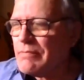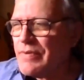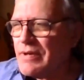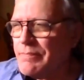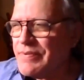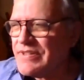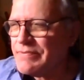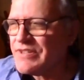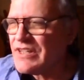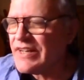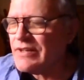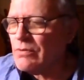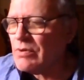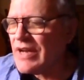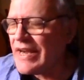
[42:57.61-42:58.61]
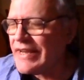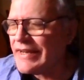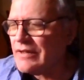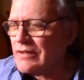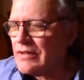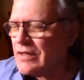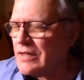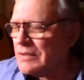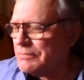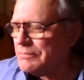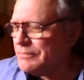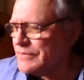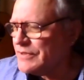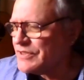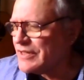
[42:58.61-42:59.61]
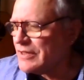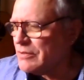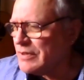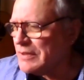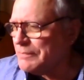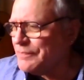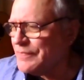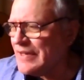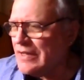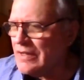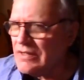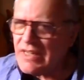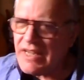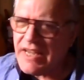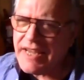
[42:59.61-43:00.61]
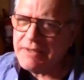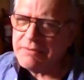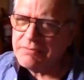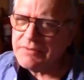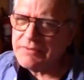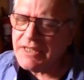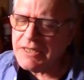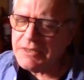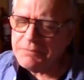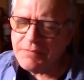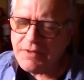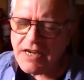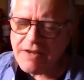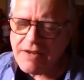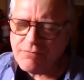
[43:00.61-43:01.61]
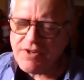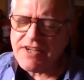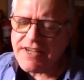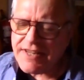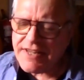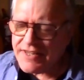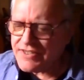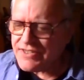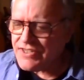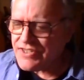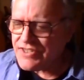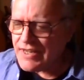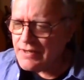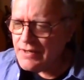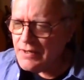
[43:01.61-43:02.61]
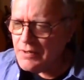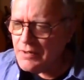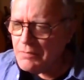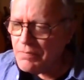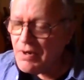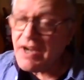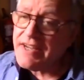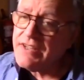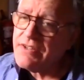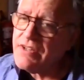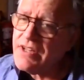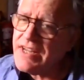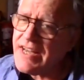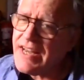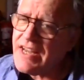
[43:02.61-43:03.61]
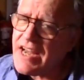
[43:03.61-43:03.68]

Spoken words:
to be slightly organic. I haven't written anything since then. But I can do the